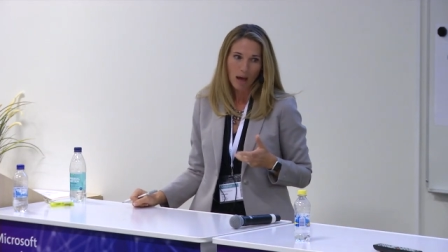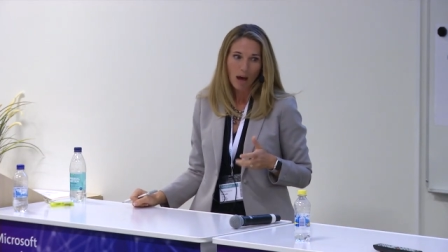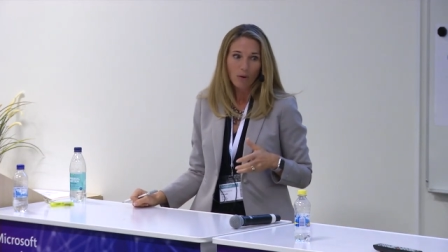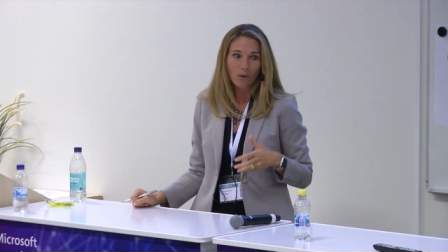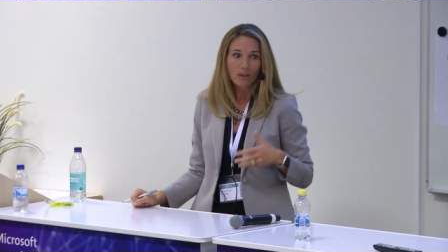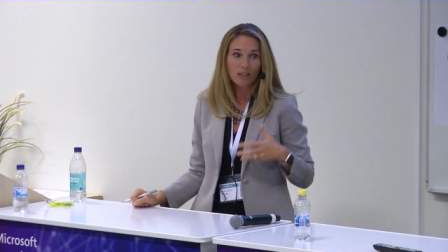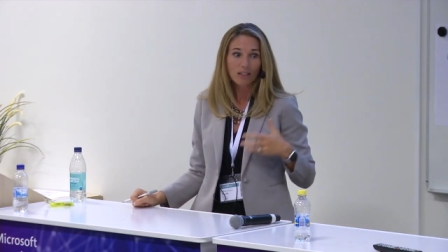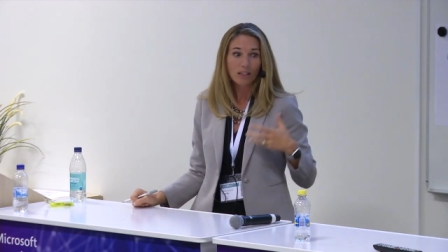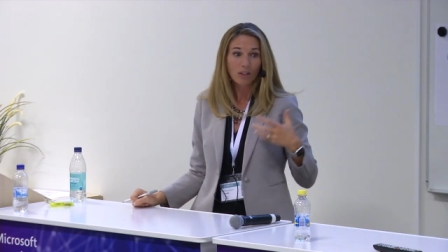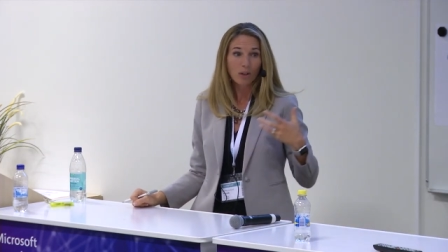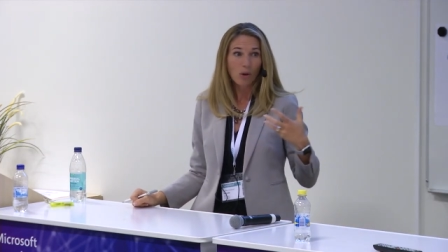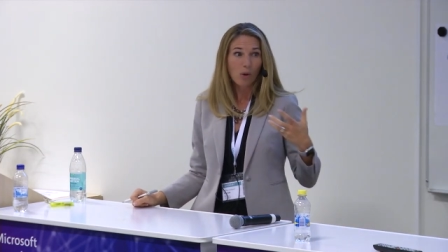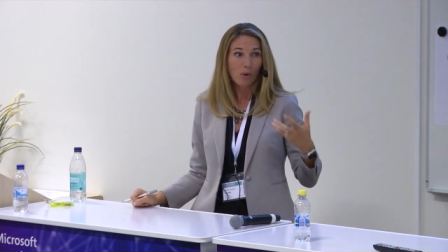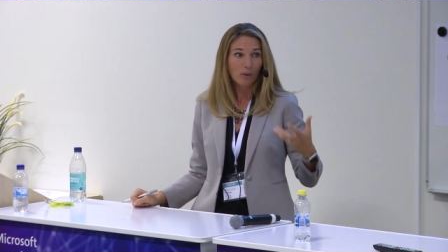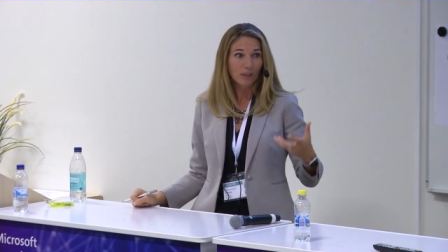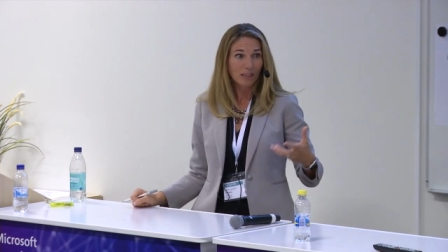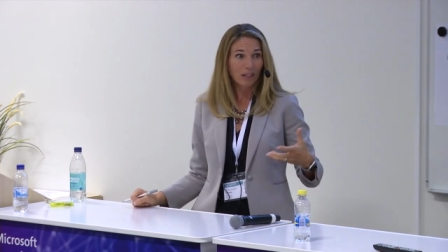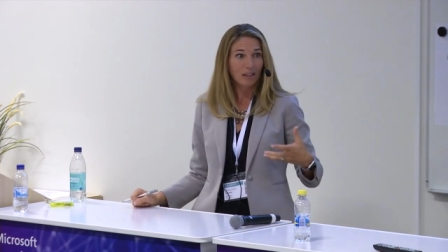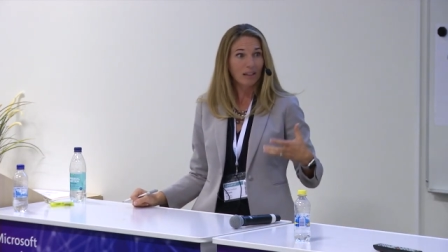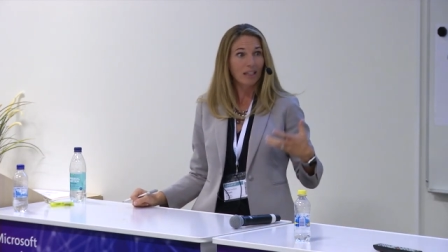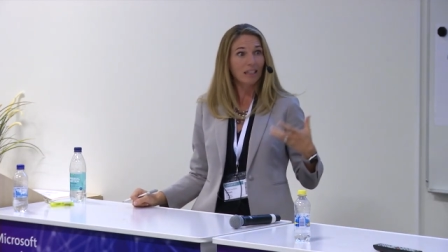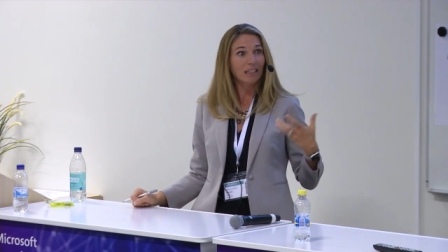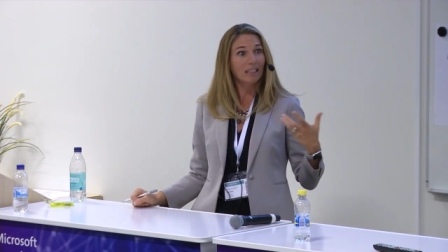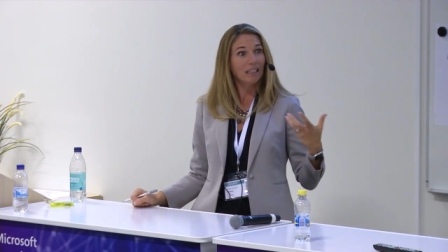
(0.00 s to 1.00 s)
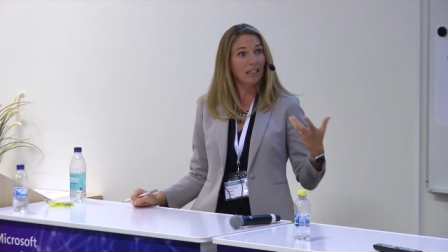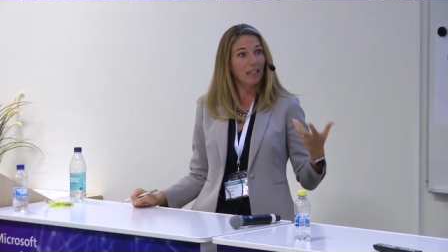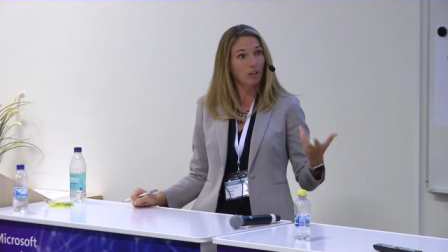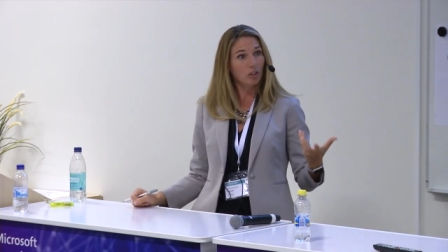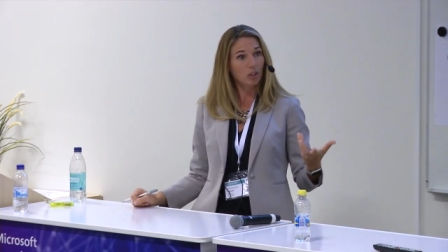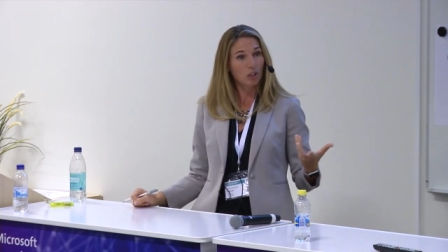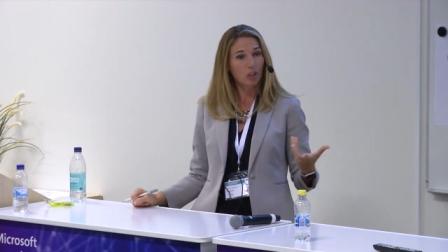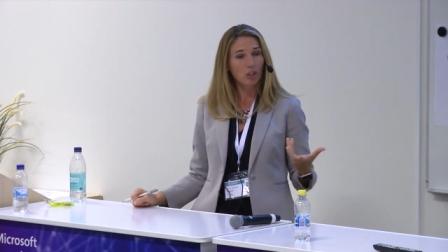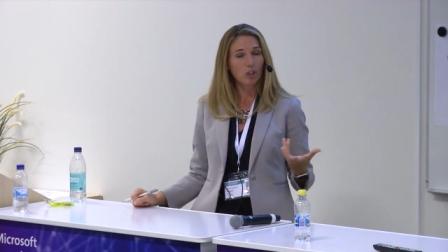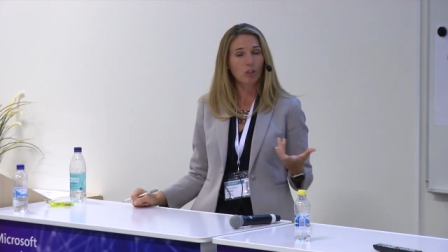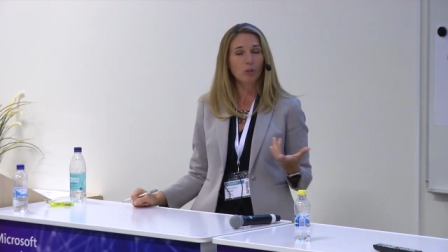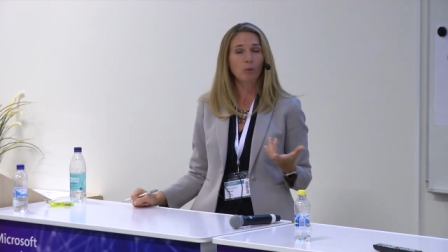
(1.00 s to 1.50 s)
How is it going now? Like year
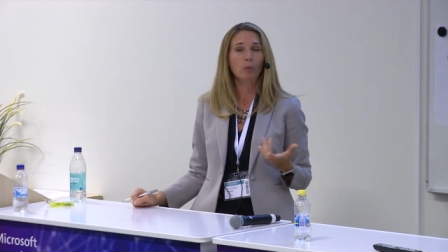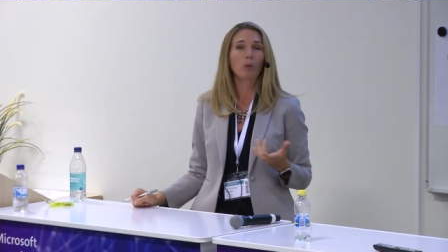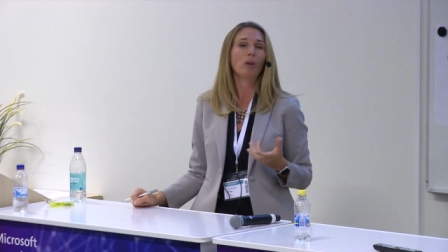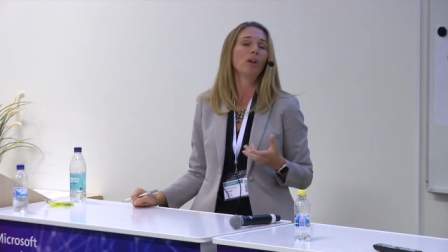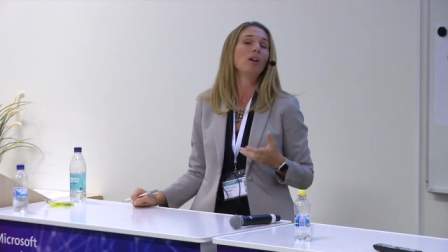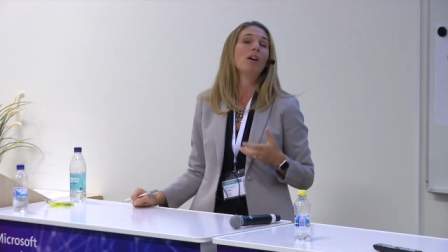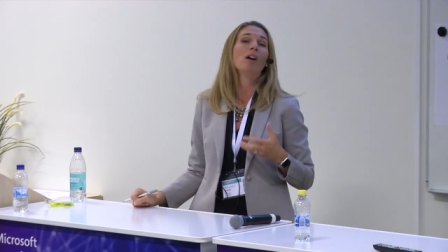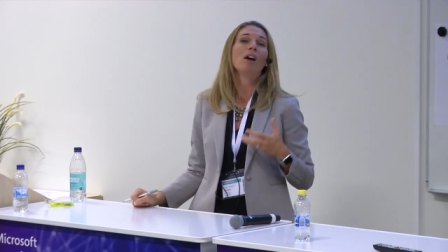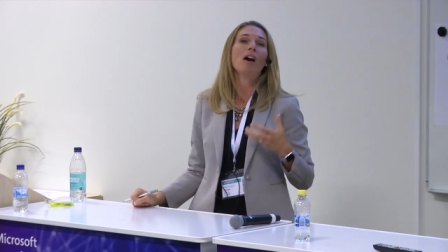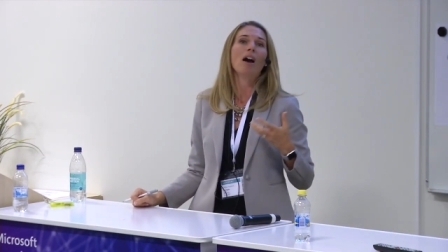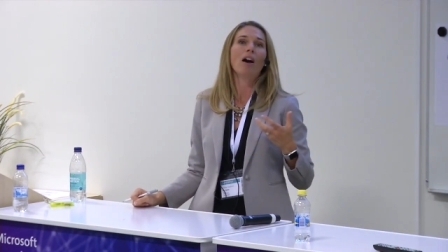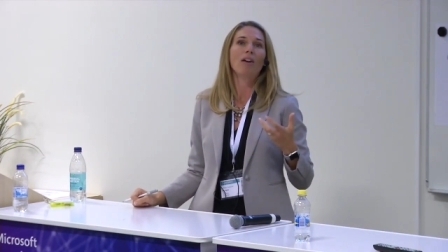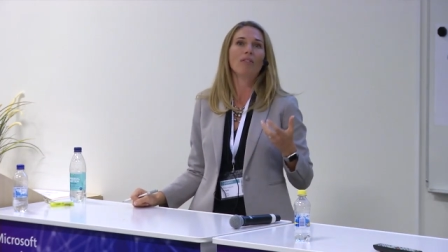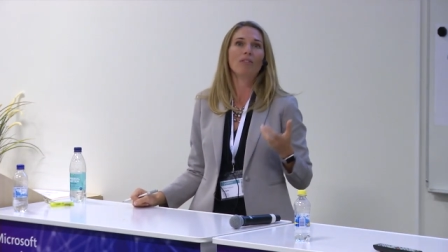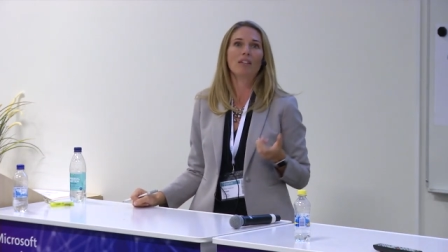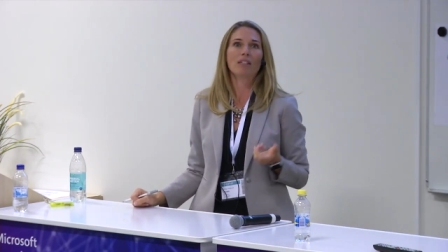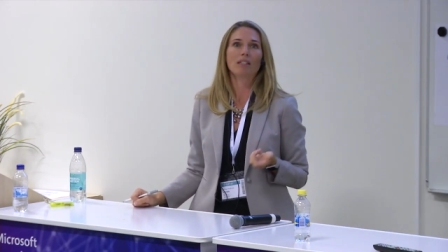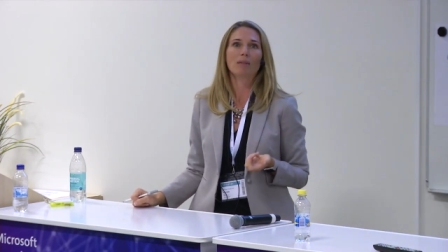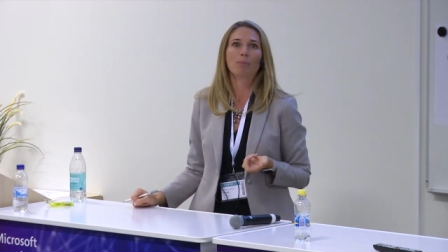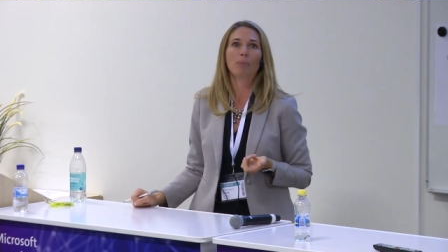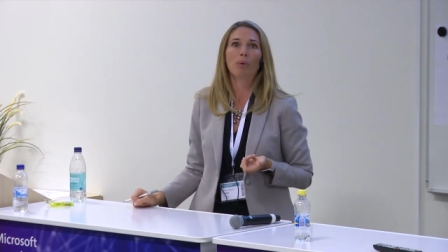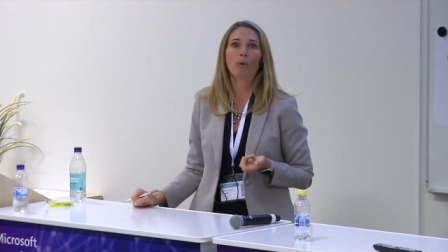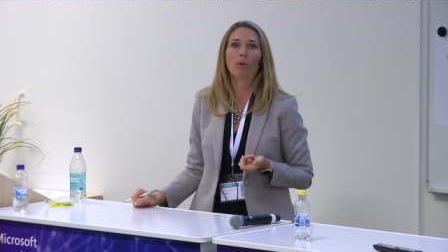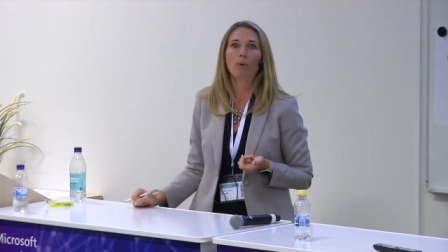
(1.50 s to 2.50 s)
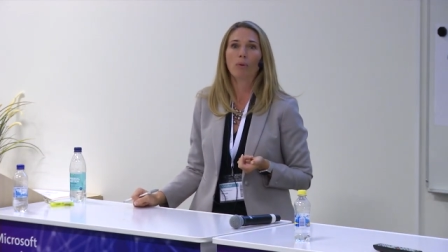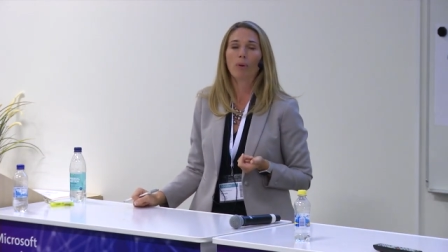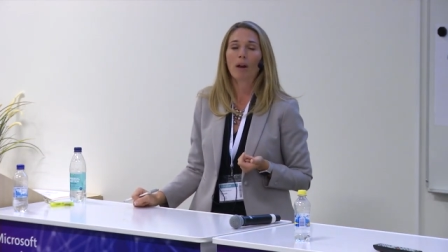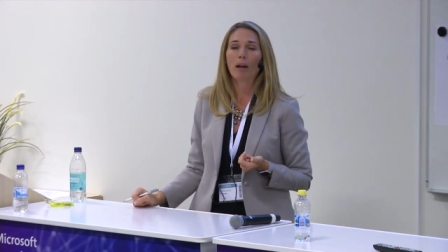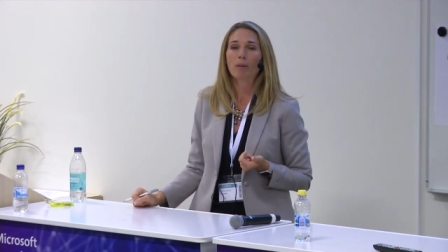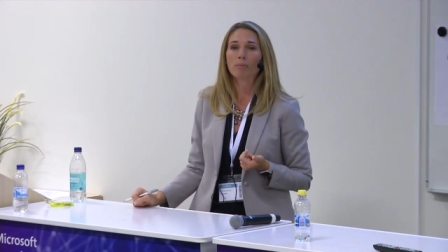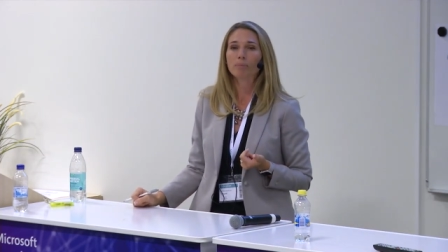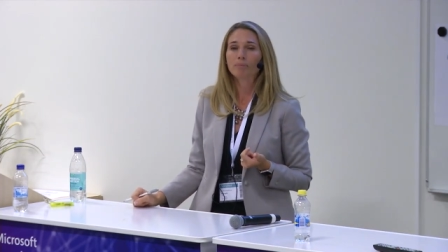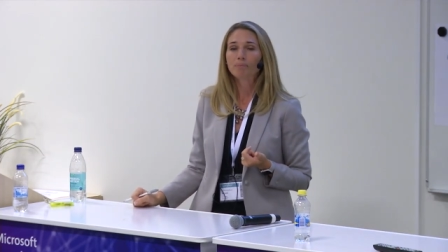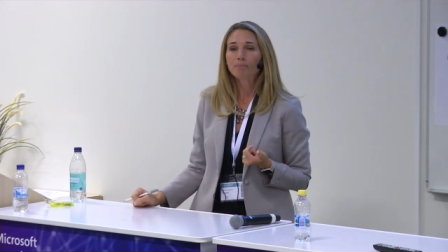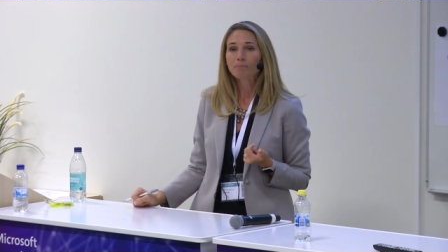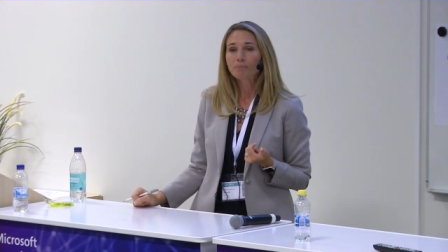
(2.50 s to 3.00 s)
two of this
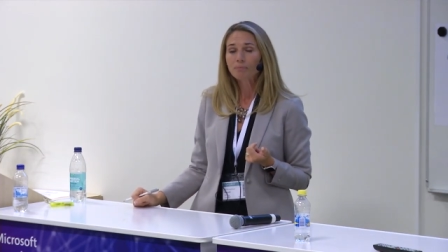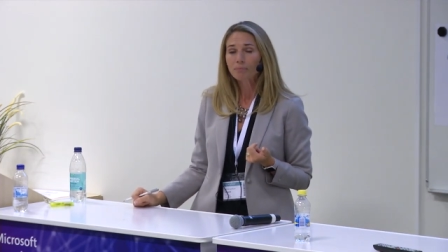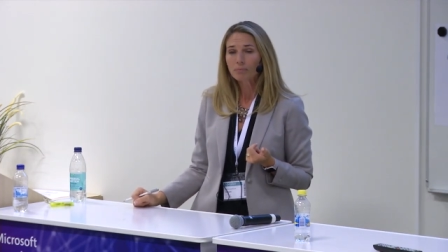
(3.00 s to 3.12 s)
program,